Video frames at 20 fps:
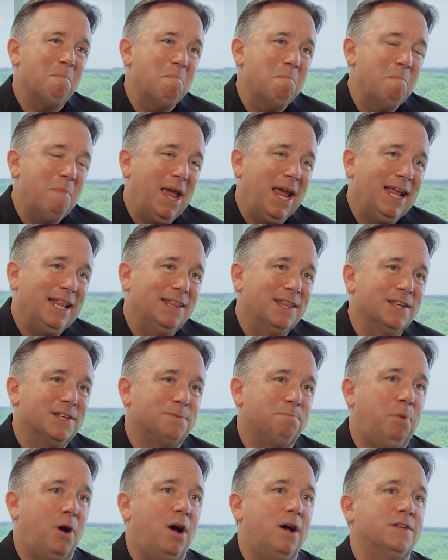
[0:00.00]
made this
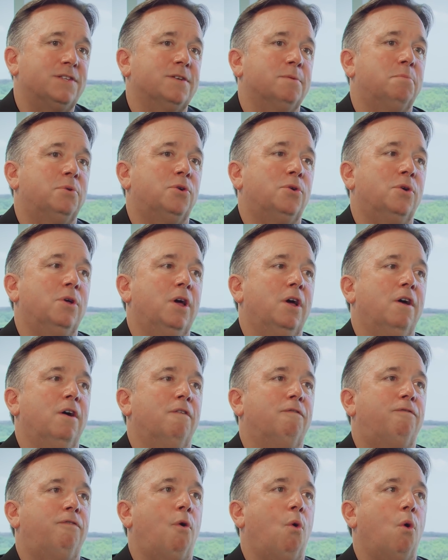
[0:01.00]
possible
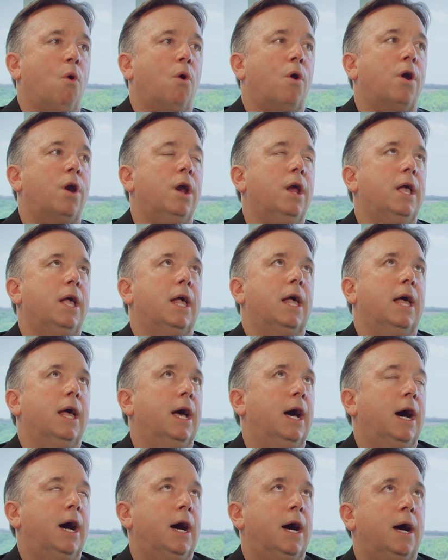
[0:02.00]
for
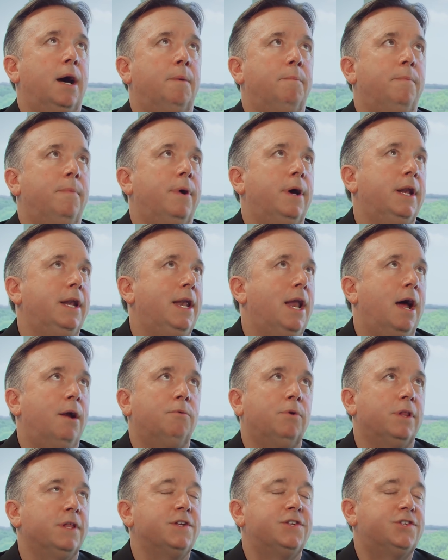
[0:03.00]
um, not
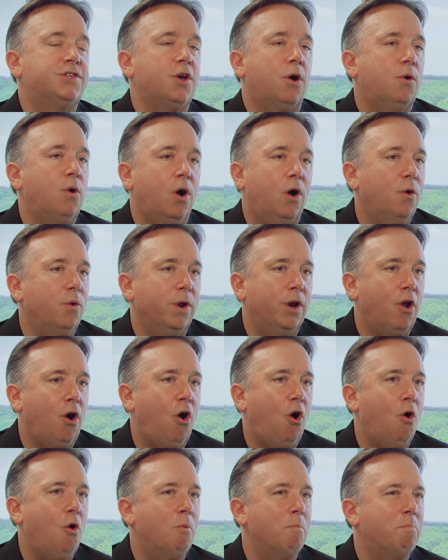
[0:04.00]
really Soho and
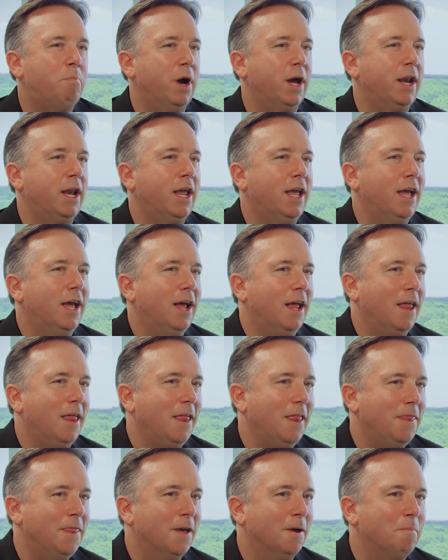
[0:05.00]
home, but
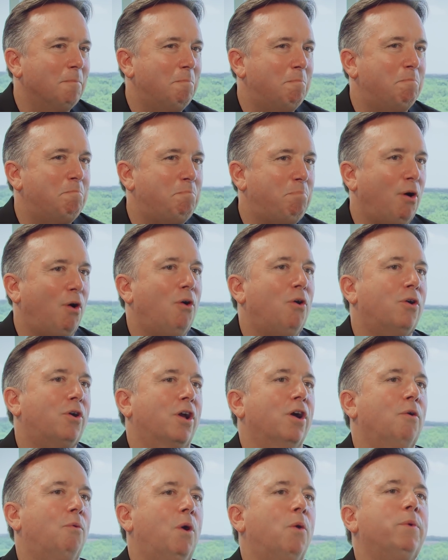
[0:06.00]
the bulk,
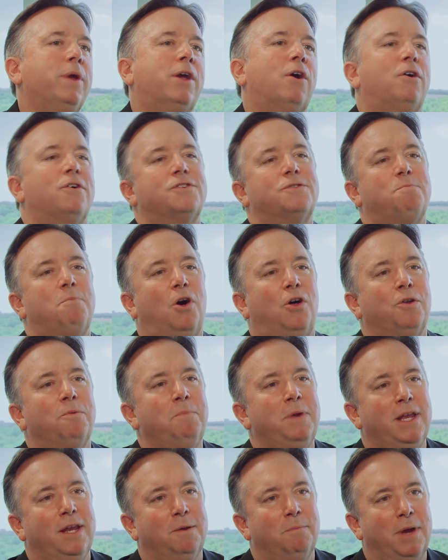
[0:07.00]
what we call small to
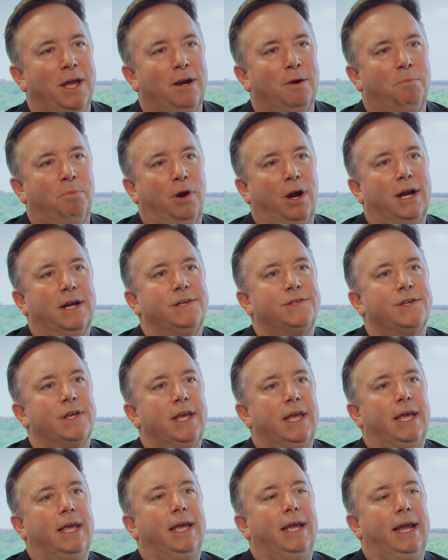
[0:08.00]
medium enterprise. Mm
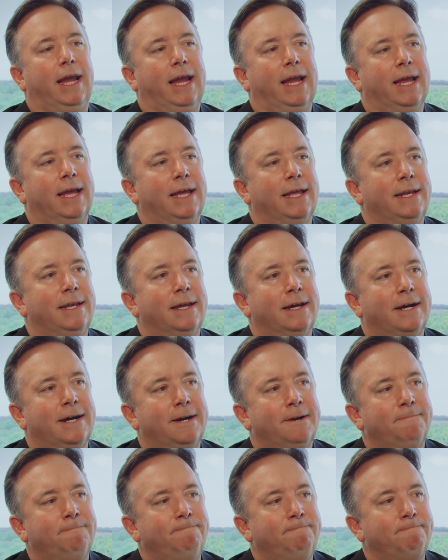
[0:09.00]
-hmm. And,
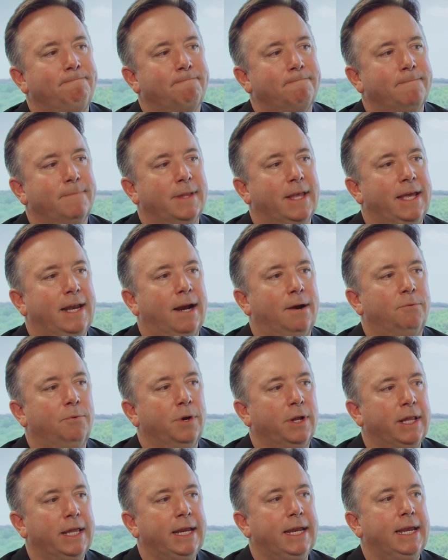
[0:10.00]
um, and I
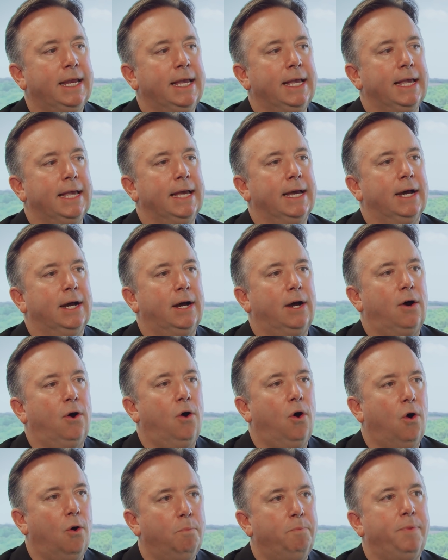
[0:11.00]
really
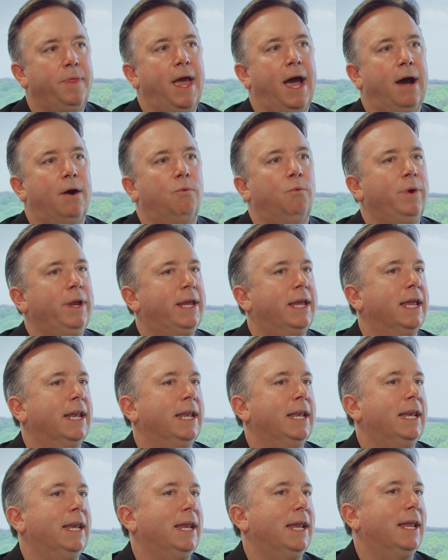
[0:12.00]
hope that we
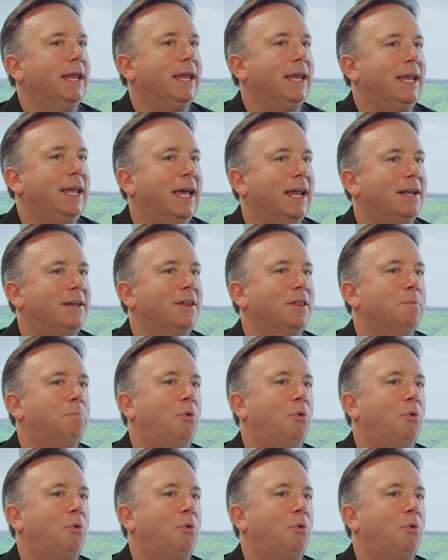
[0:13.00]
can get to the